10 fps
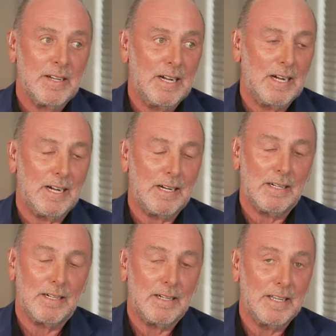
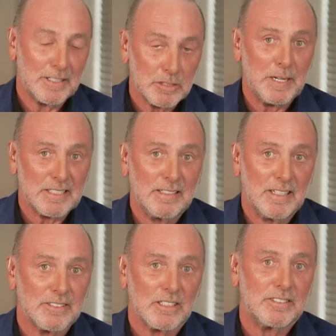And
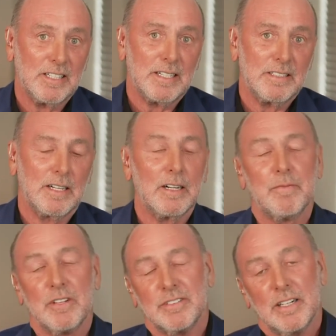especially, as I said,
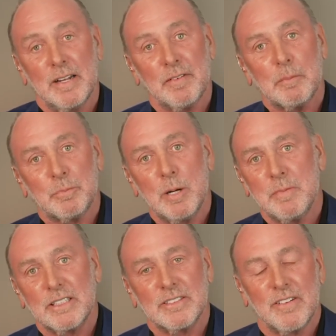if there's a level of
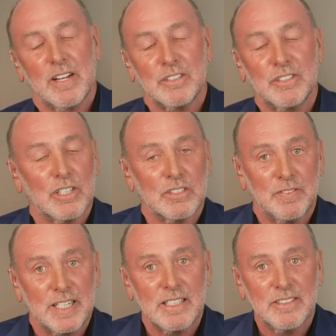prominence to those church
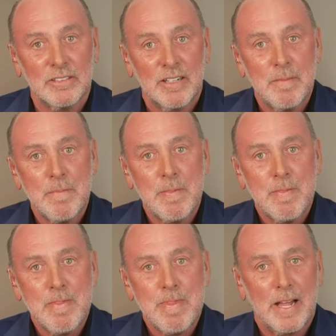figures,
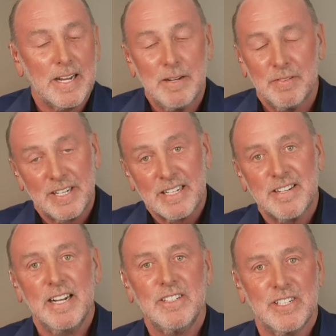even the
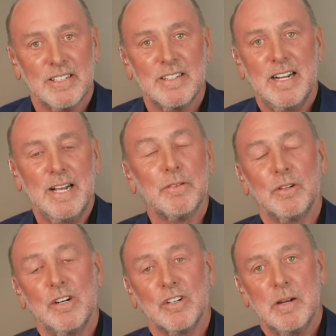attention at the
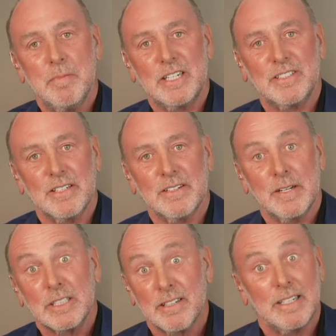Royal Commission
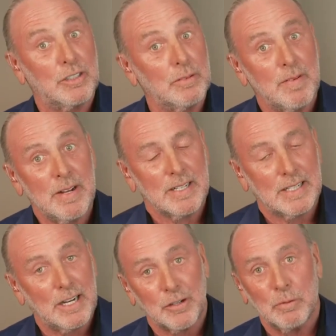that, say,
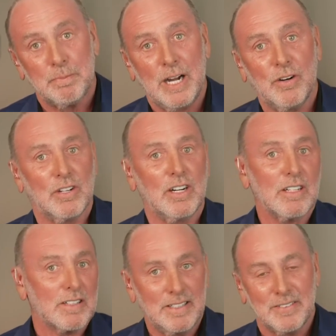Cardinal Pell
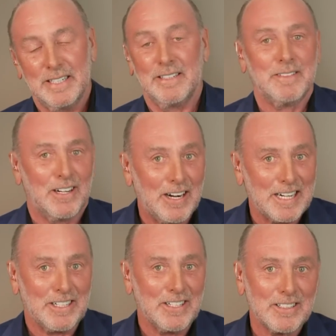got, and then
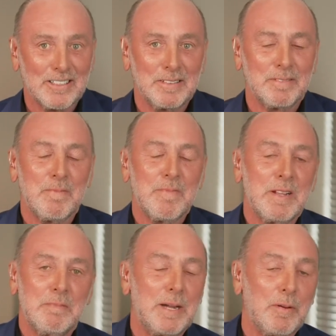I got, and
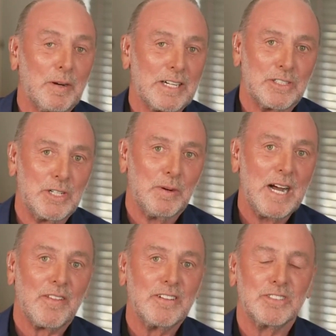maybe one or two
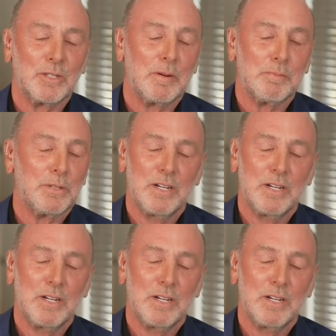others who were